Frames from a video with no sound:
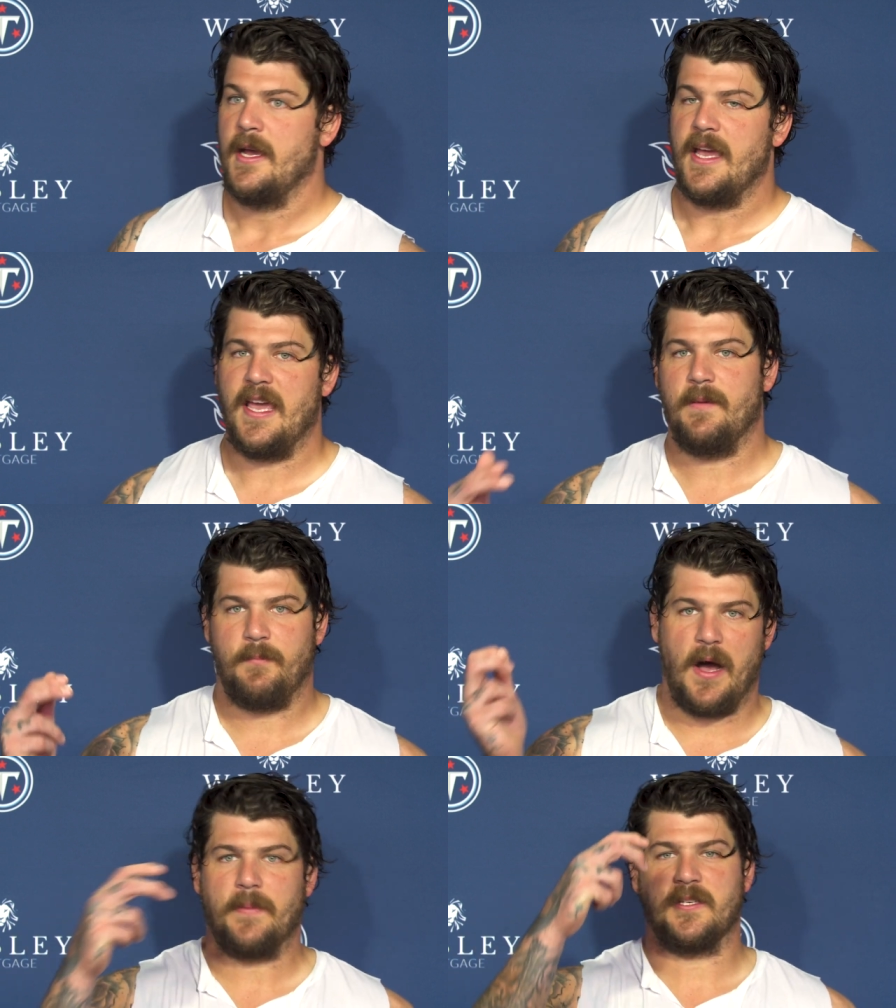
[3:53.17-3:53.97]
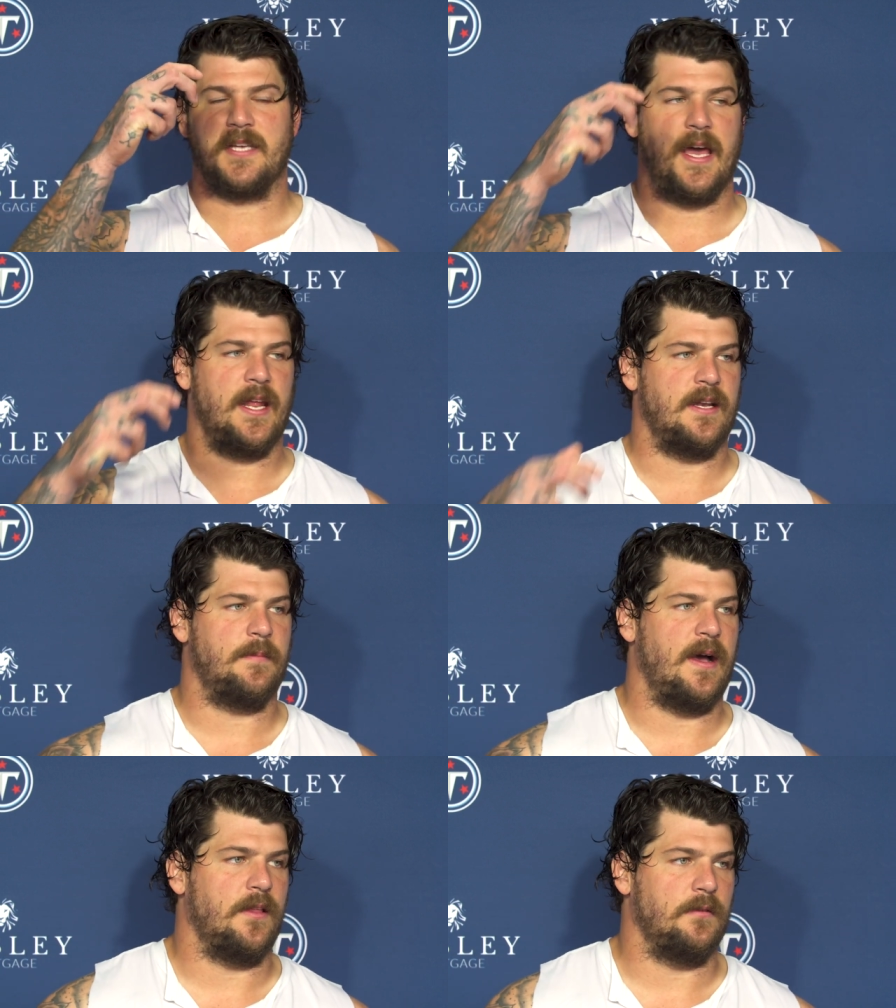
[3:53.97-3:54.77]
he pops his head into
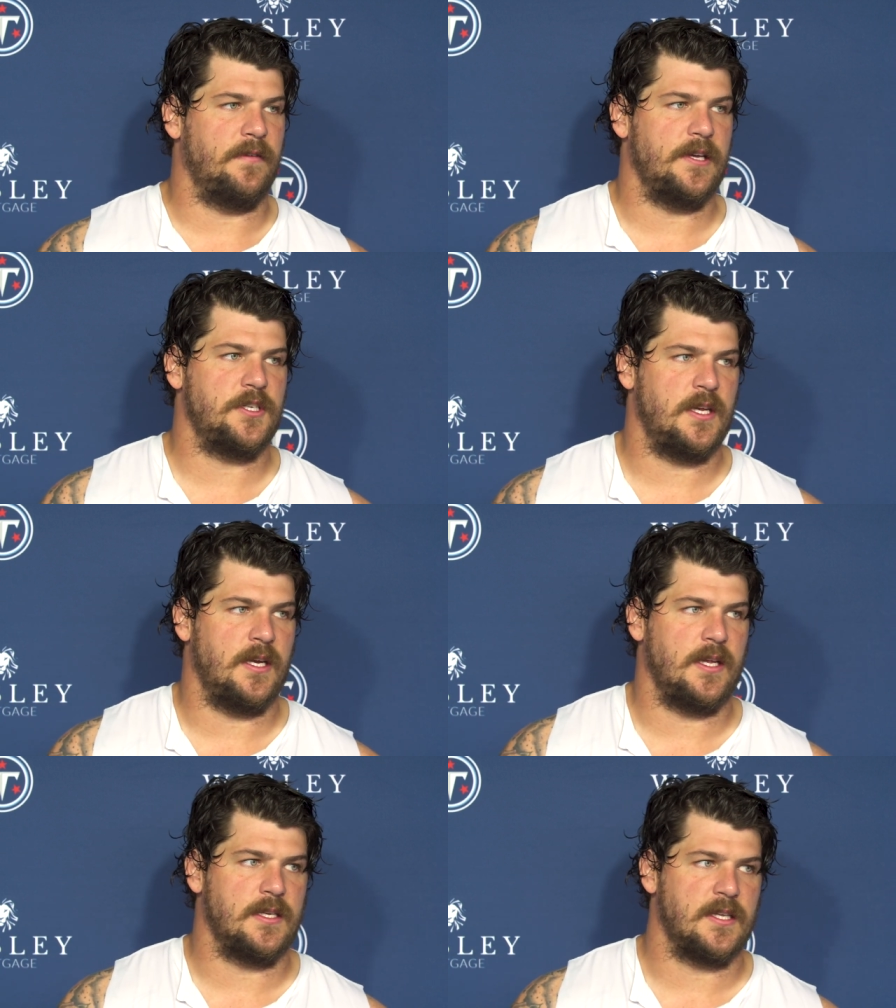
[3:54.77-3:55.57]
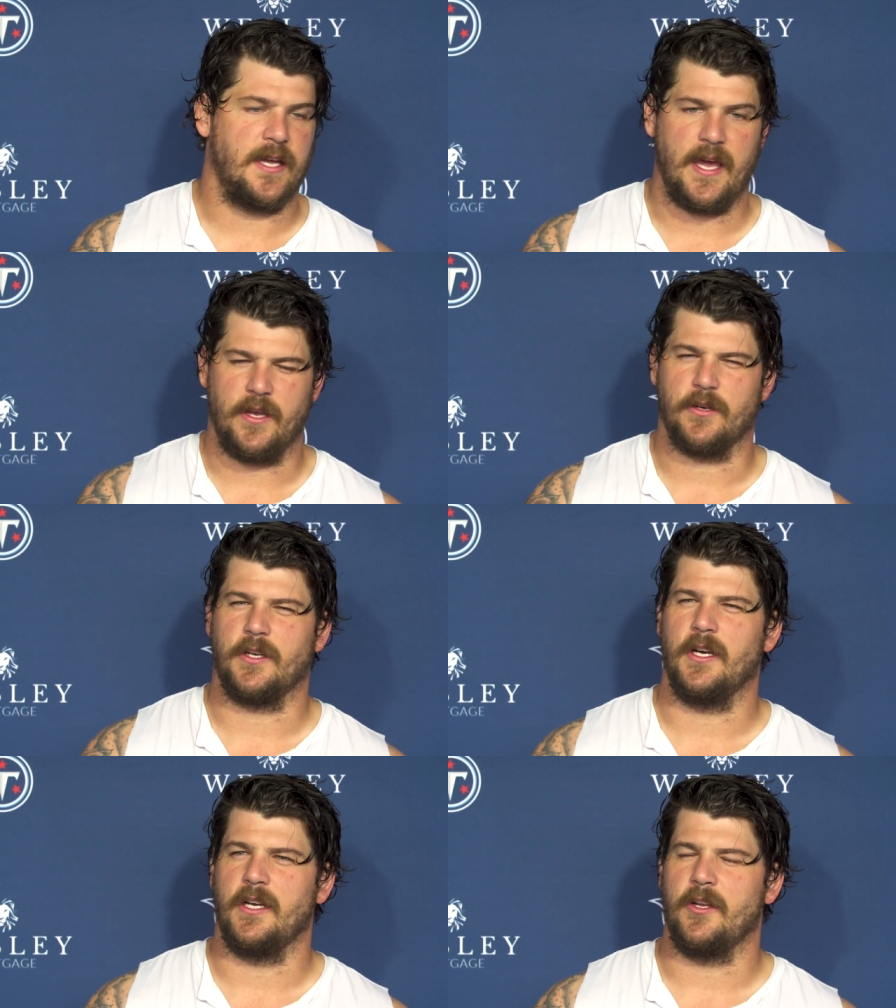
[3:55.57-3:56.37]
my little vision, and he's like, hey, you're
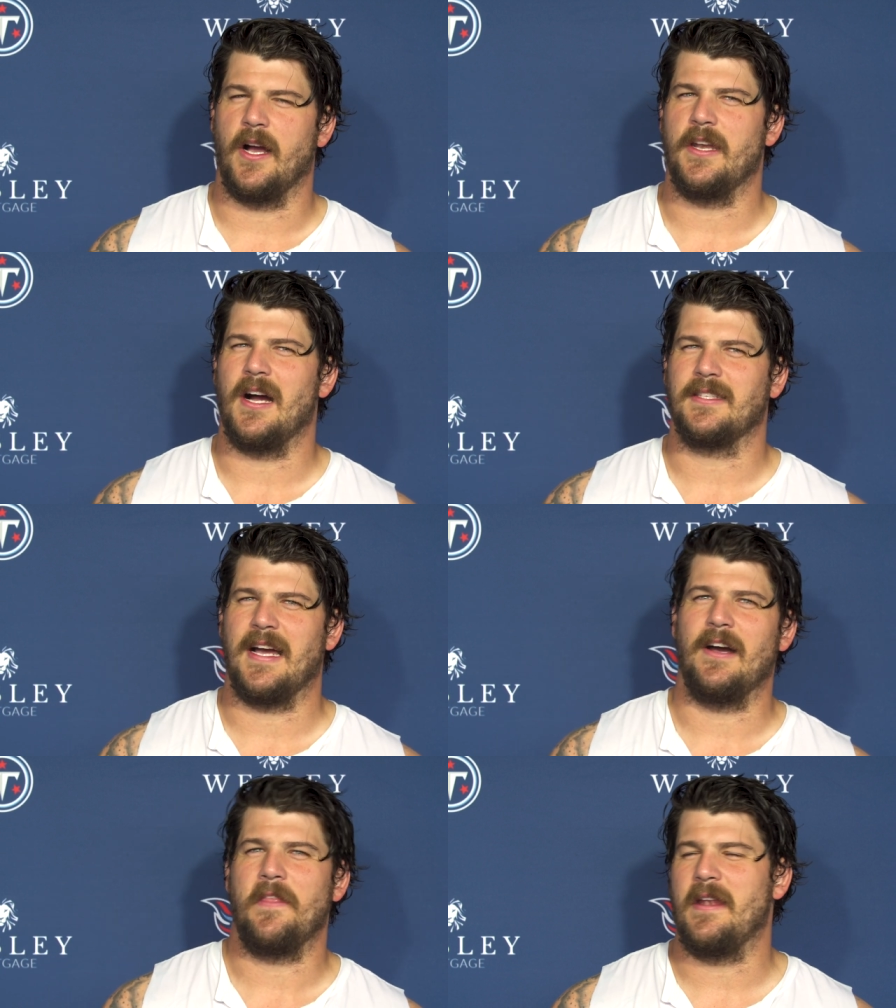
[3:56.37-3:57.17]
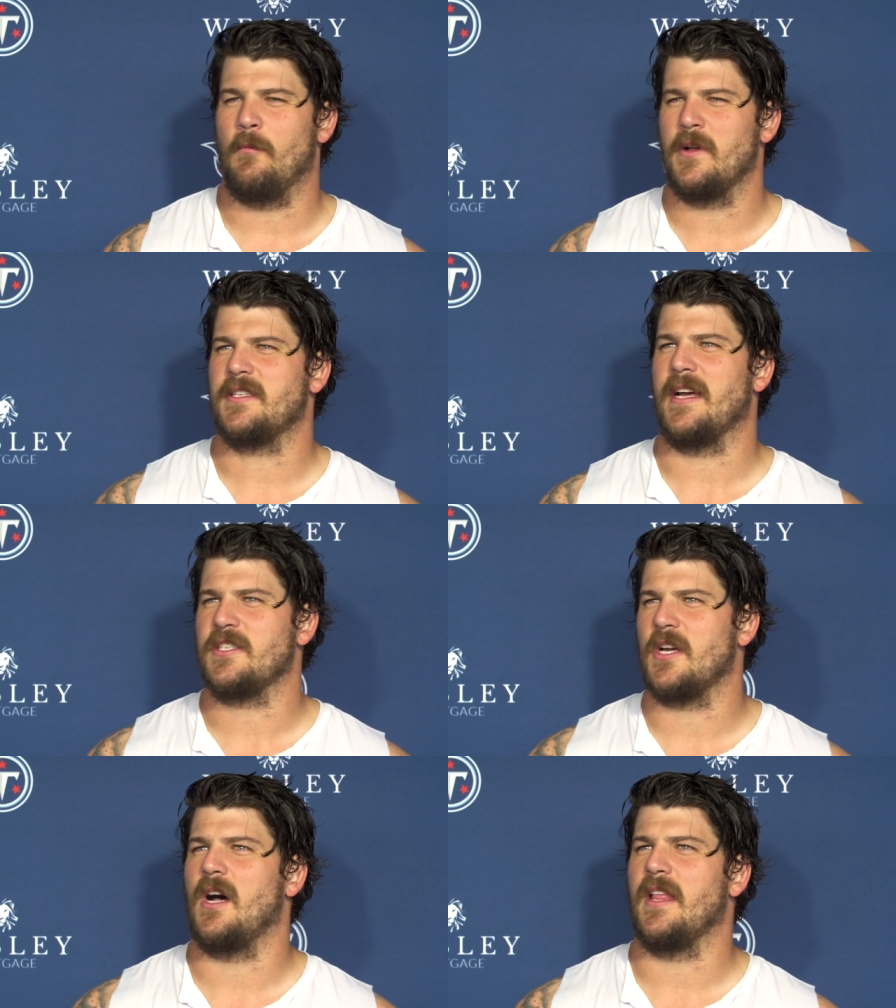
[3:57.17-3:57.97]
good, you got knocked out. And then once I
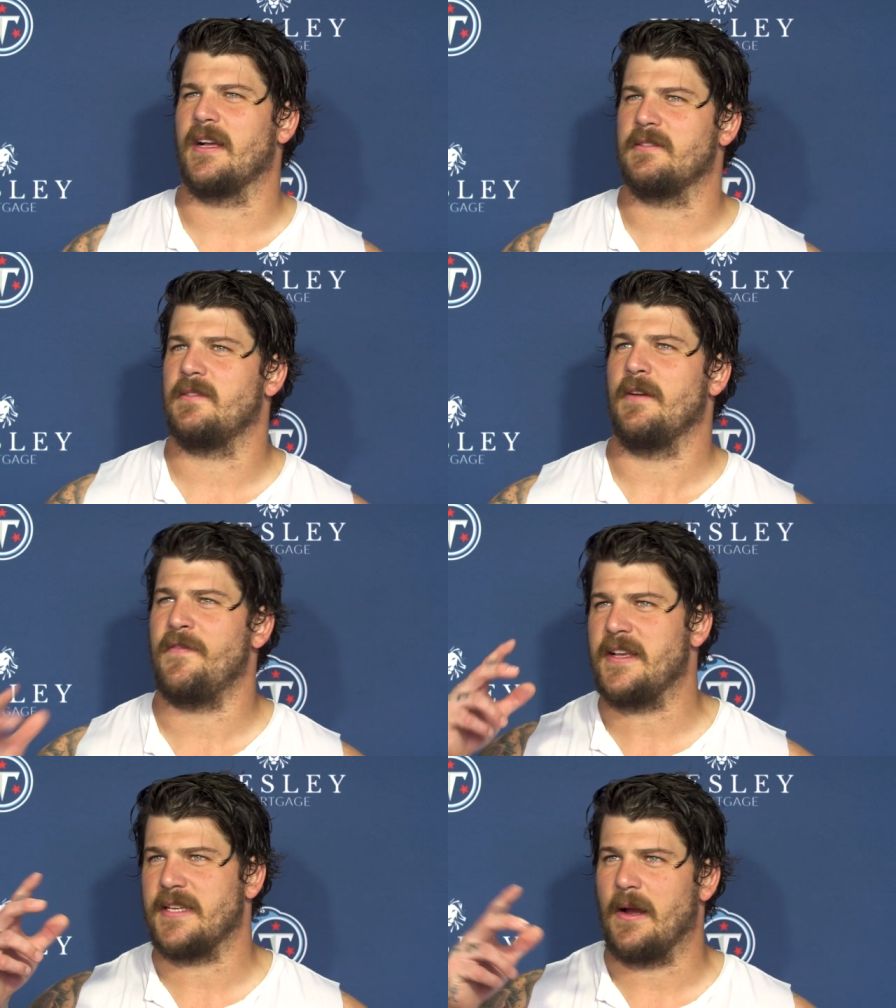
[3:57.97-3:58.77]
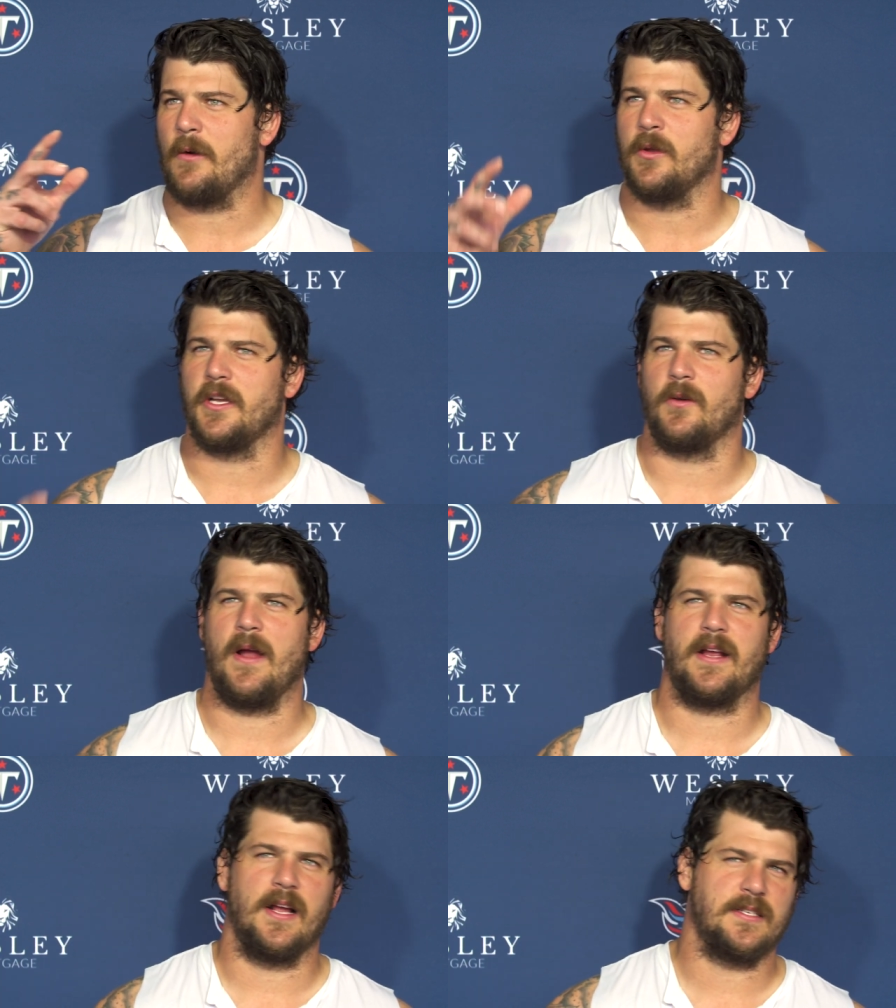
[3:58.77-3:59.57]
saw like a face that I really could
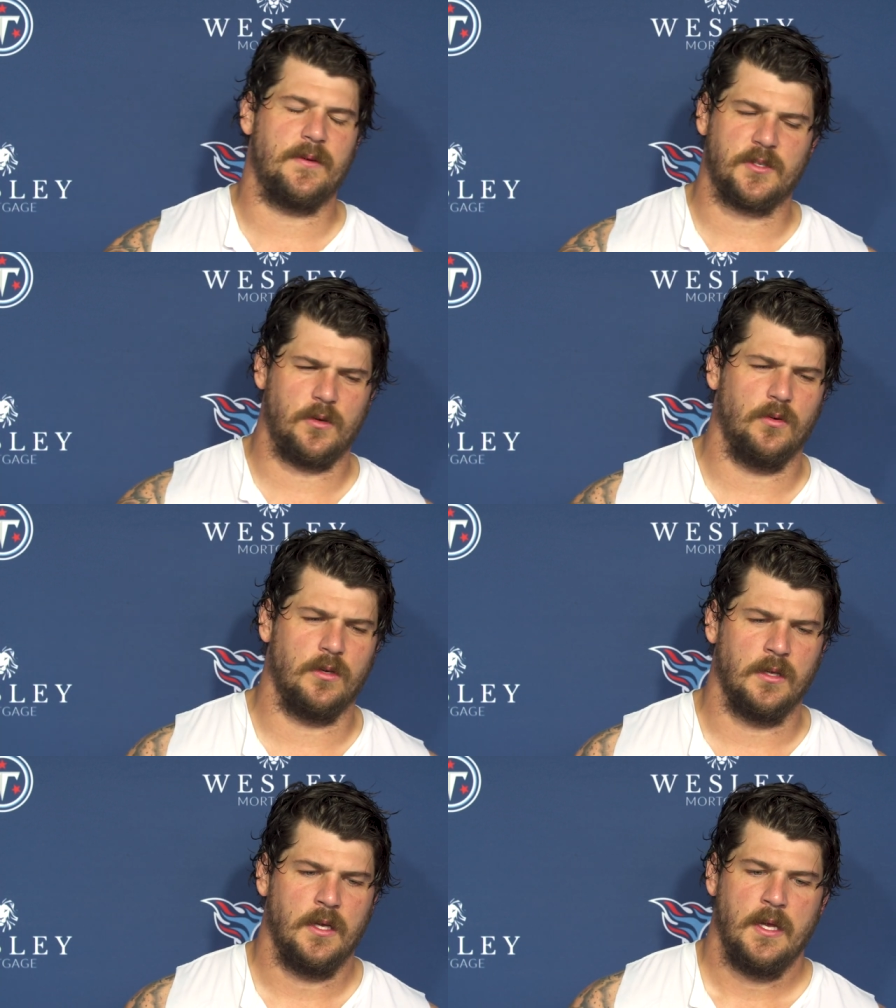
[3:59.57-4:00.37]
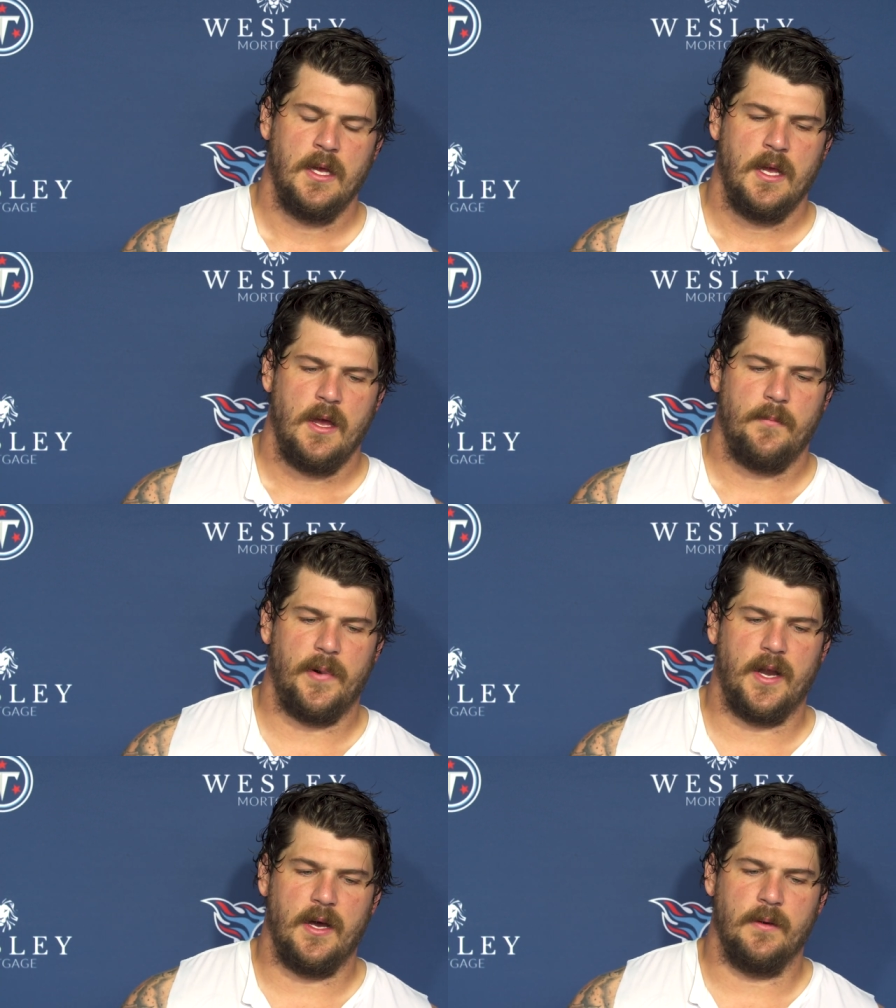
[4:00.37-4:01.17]
recognize, I was cool.
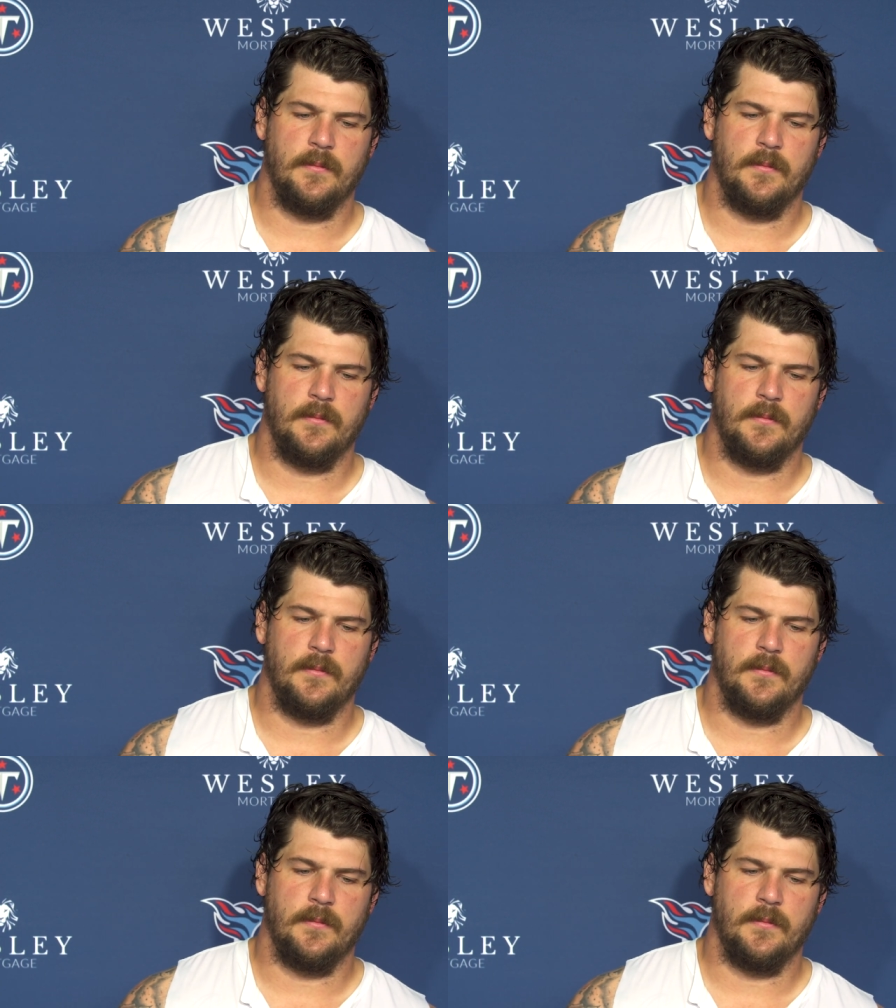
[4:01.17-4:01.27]
But